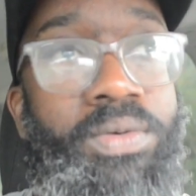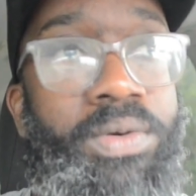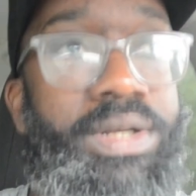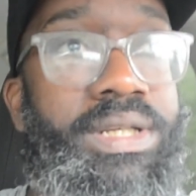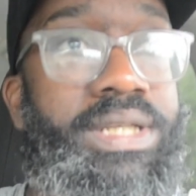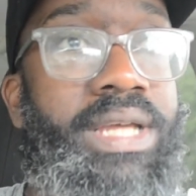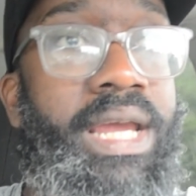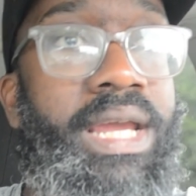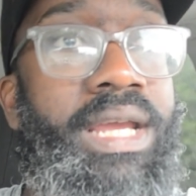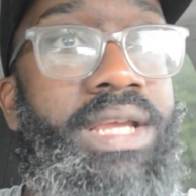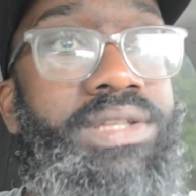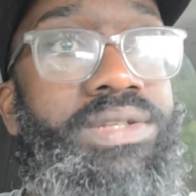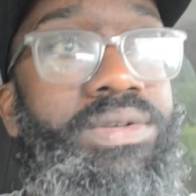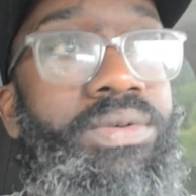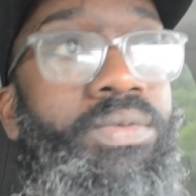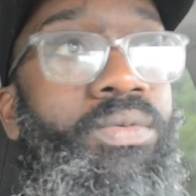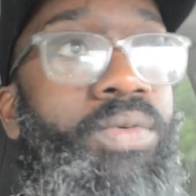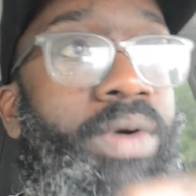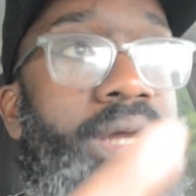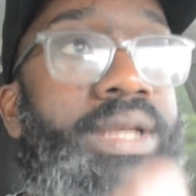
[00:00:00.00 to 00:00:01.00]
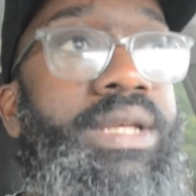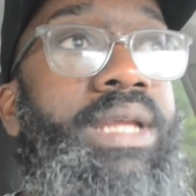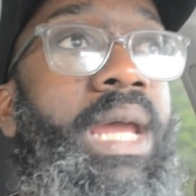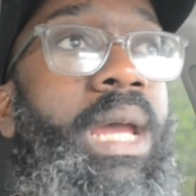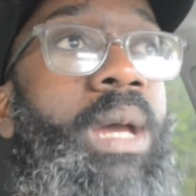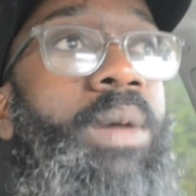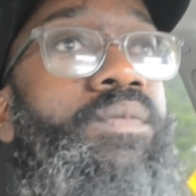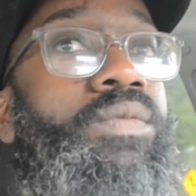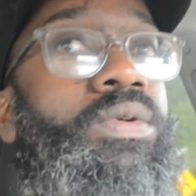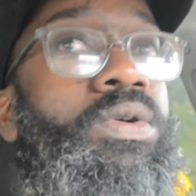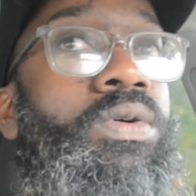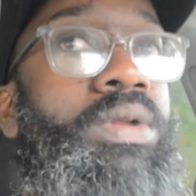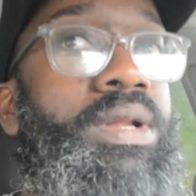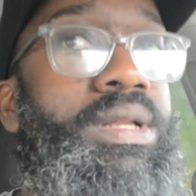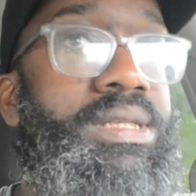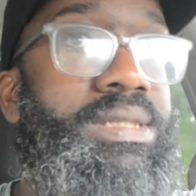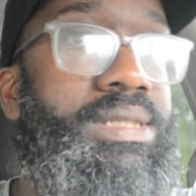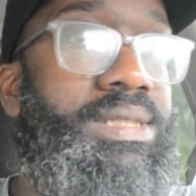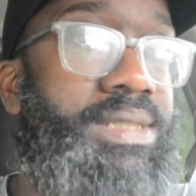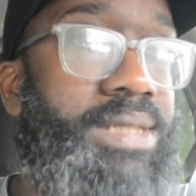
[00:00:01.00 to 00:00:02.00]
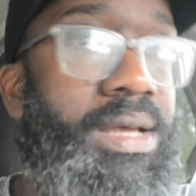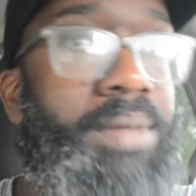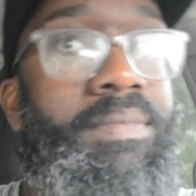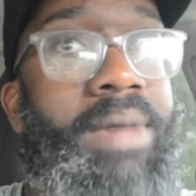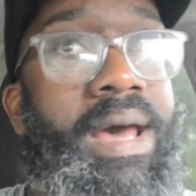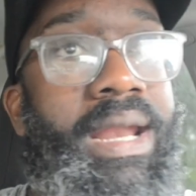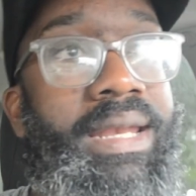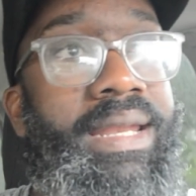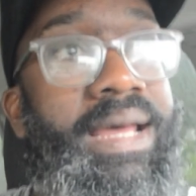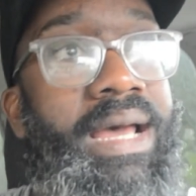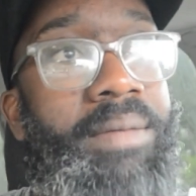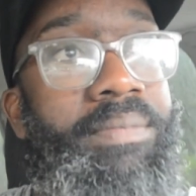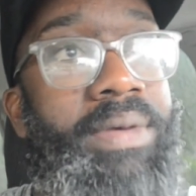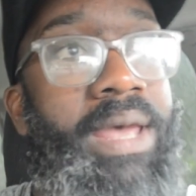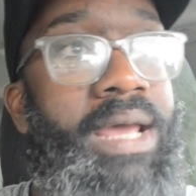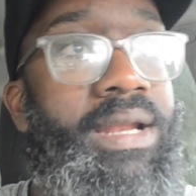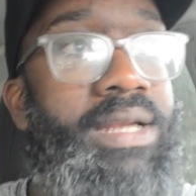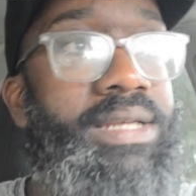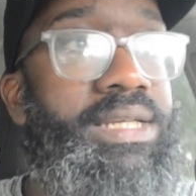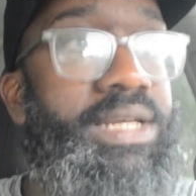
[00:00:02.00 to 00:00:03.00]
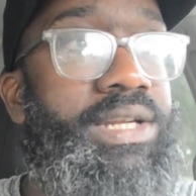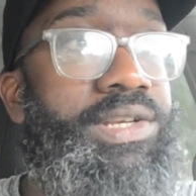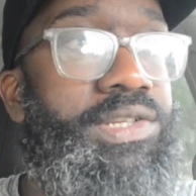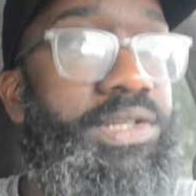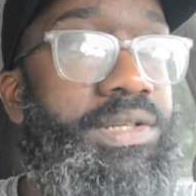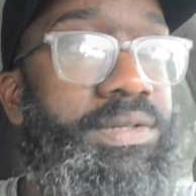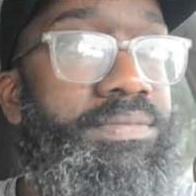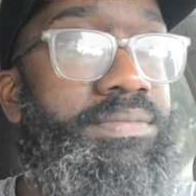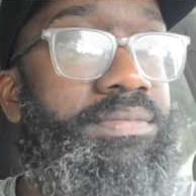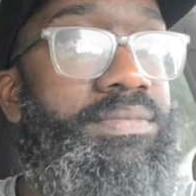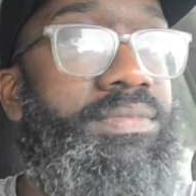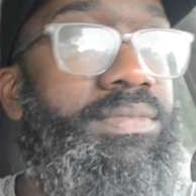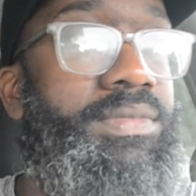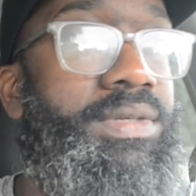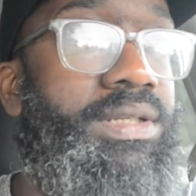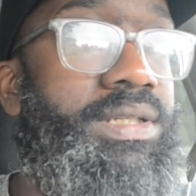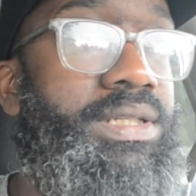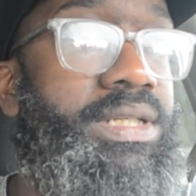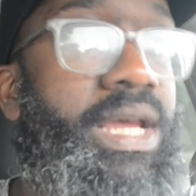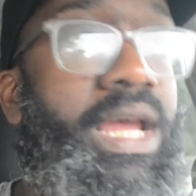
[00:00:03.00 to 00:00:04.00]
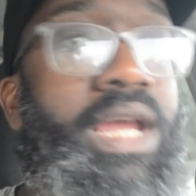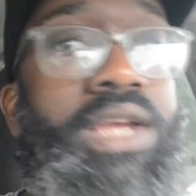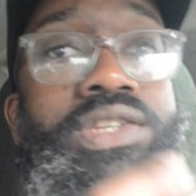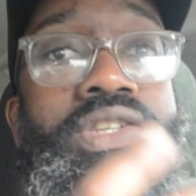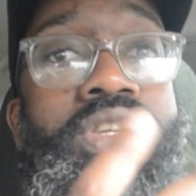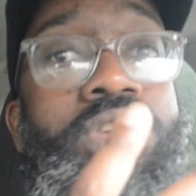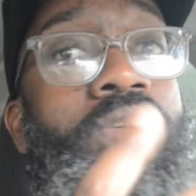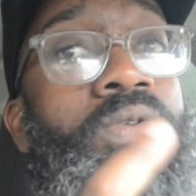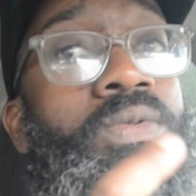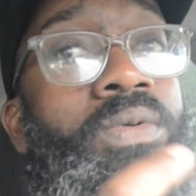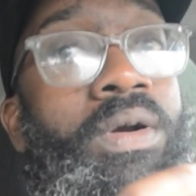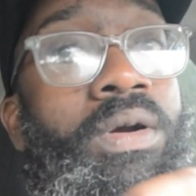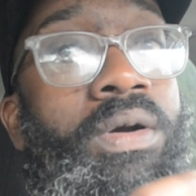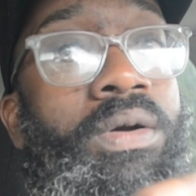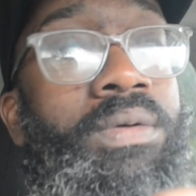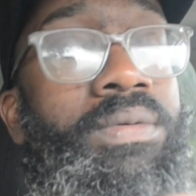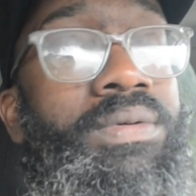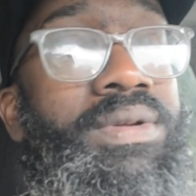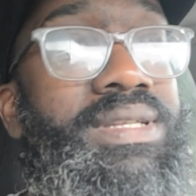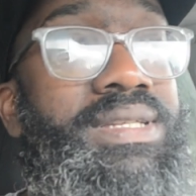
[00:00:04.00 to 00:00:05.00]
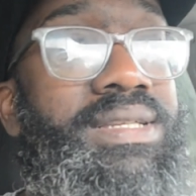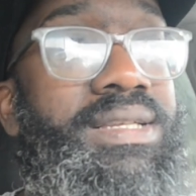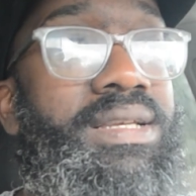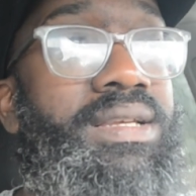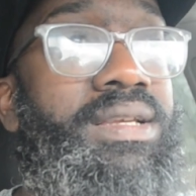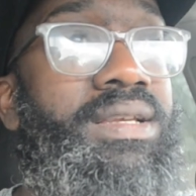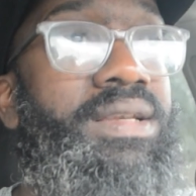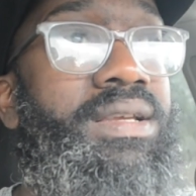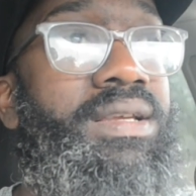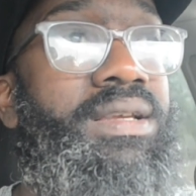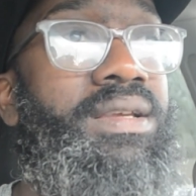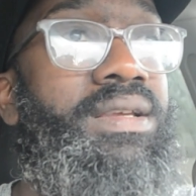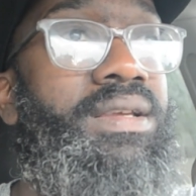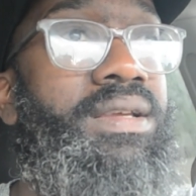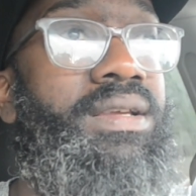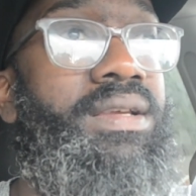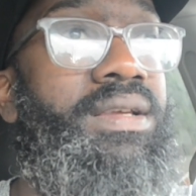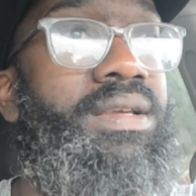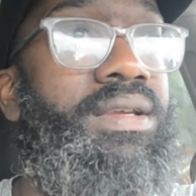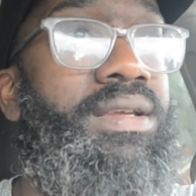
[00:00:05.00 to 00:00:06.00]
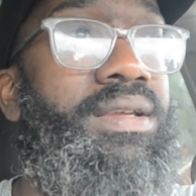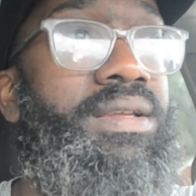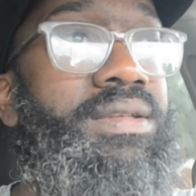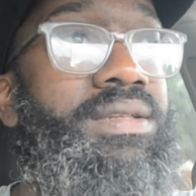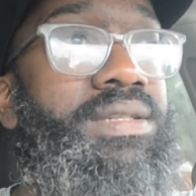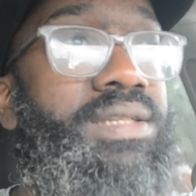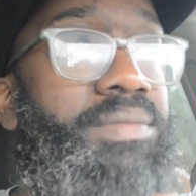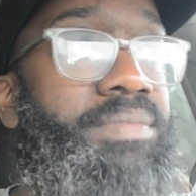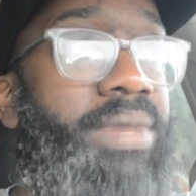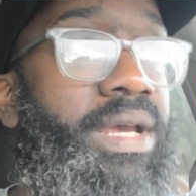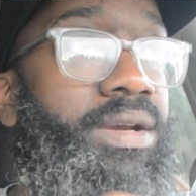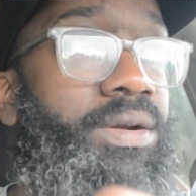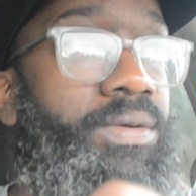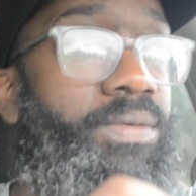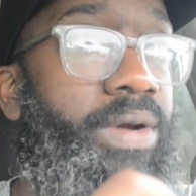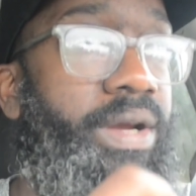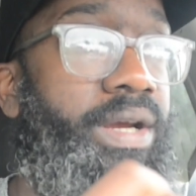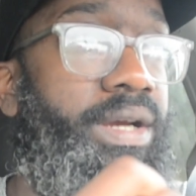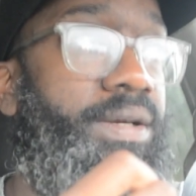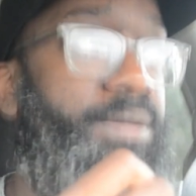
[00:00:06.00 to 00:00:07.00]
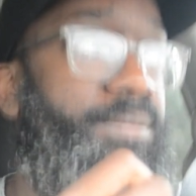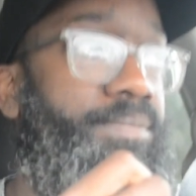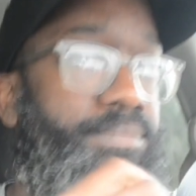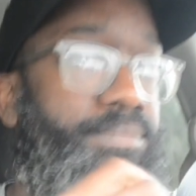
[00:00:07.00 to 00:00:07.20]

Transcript: or it takes one damn fool and somebody not paying attention. It takes two wrongs to make a wreck.